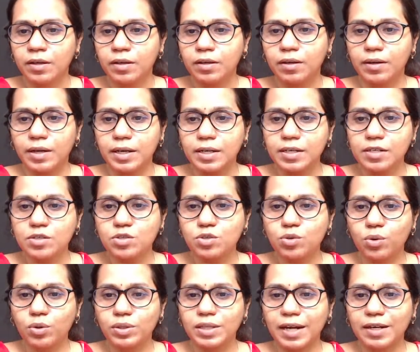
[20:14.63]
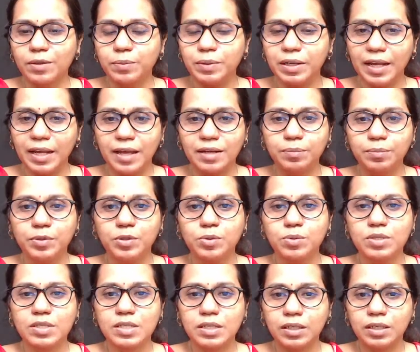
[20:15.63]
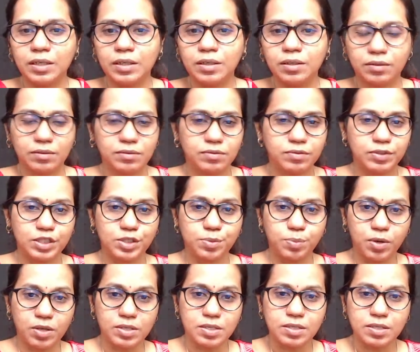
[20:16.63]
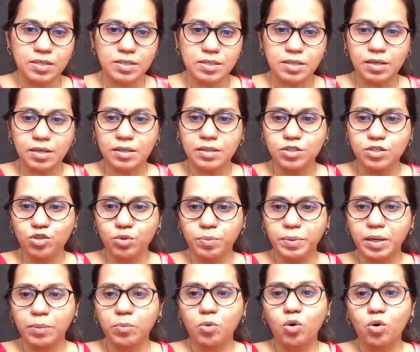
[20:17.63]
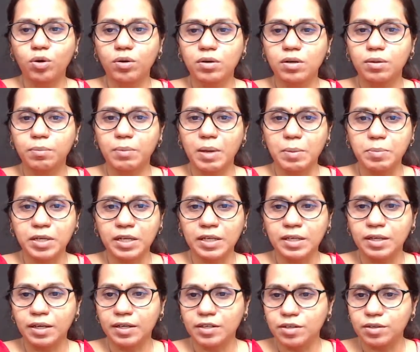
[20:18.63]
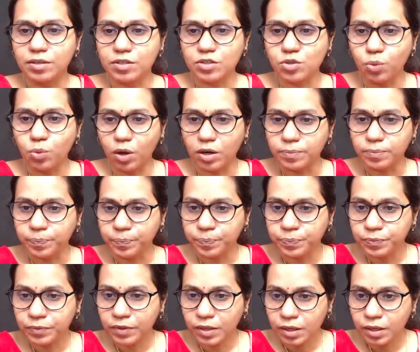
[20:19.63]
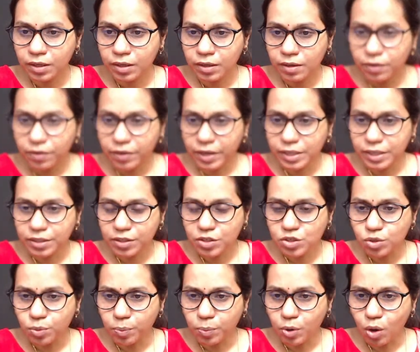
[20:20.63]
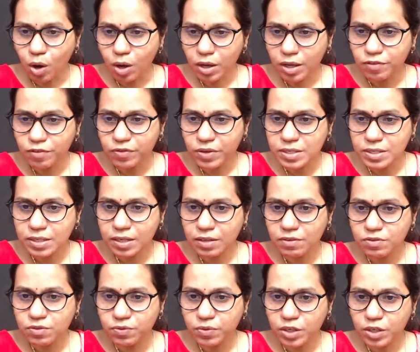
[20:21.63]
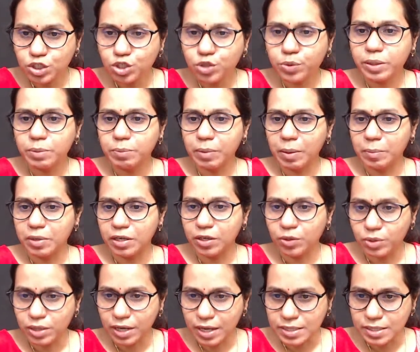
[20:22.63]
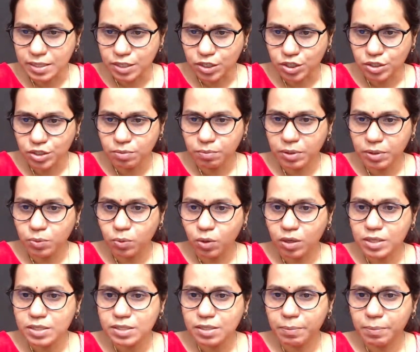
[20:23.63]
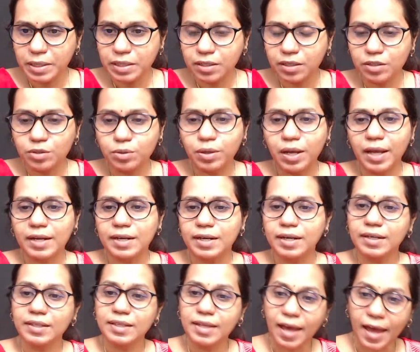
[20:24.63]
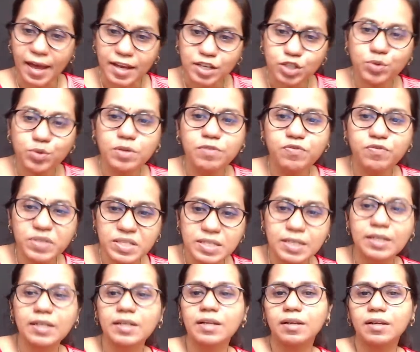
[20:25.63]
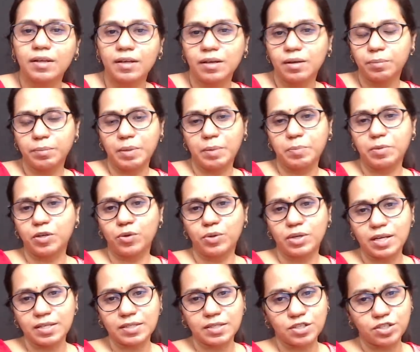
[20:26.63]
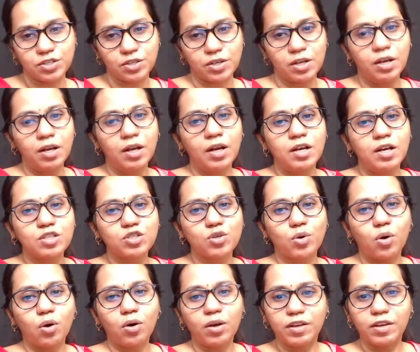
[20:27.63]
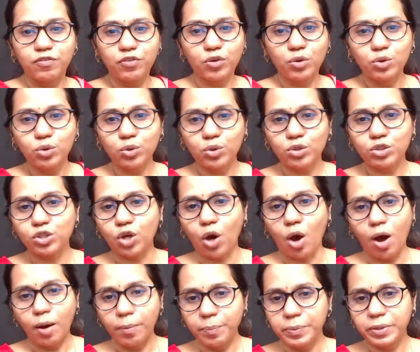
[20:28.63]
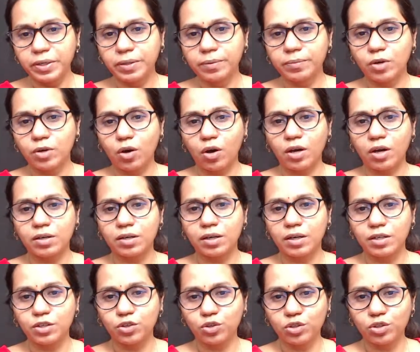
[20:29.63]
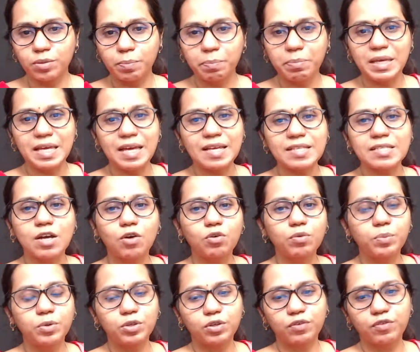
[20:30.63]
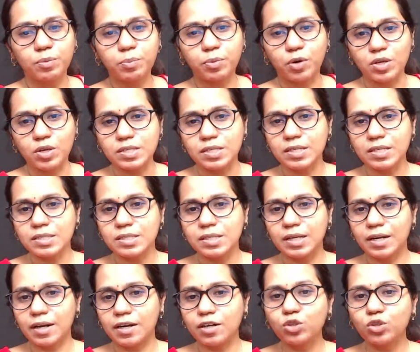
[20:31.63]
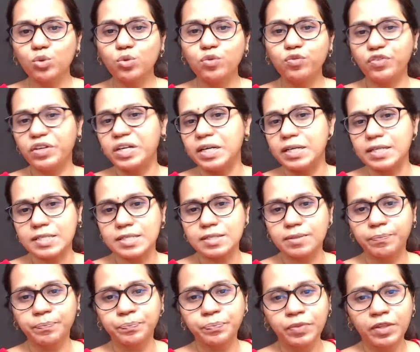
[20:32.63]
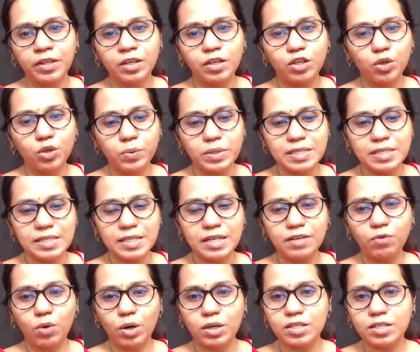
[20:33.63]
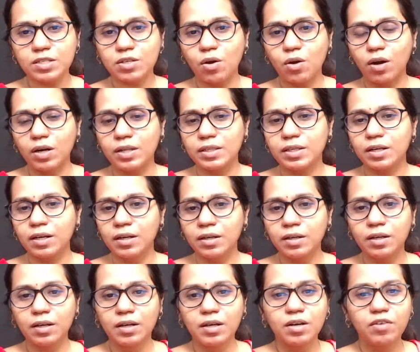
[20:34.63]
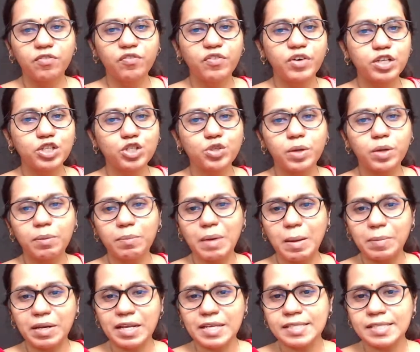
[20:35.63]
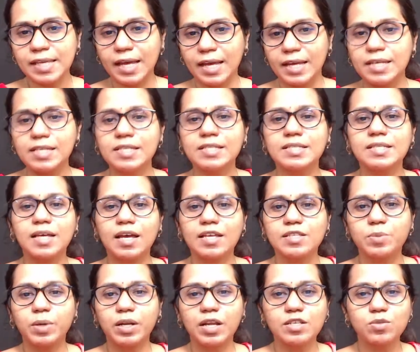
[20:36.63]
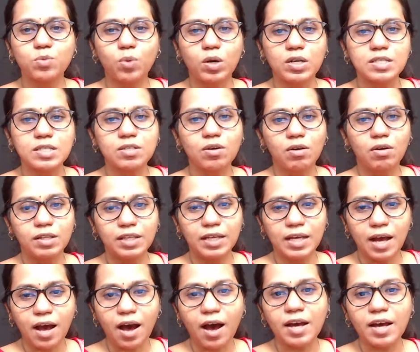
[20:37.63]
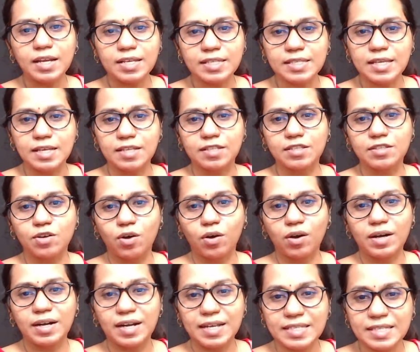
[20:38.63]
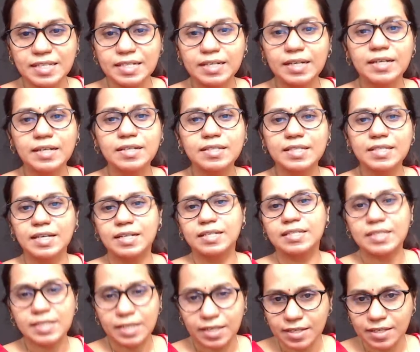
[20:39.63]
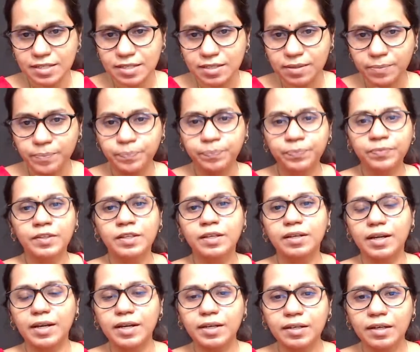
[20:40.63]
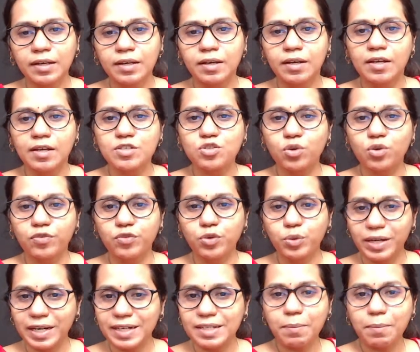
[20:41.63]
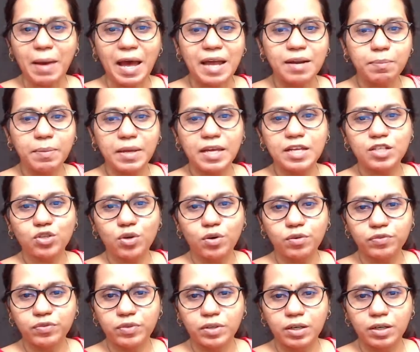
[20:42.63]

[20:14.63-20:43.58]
right? So that will help you see which processes are consuming more memory and so on, right? So ProcFS gives virtual memory utilization, but what is the method to calculate the actual physical memory utilization? So if you do top or the PS output of a process, there are two fields. You will see what is called the virtual memory size as well as what is called the RSS or resident set size, right? So if you read the man page of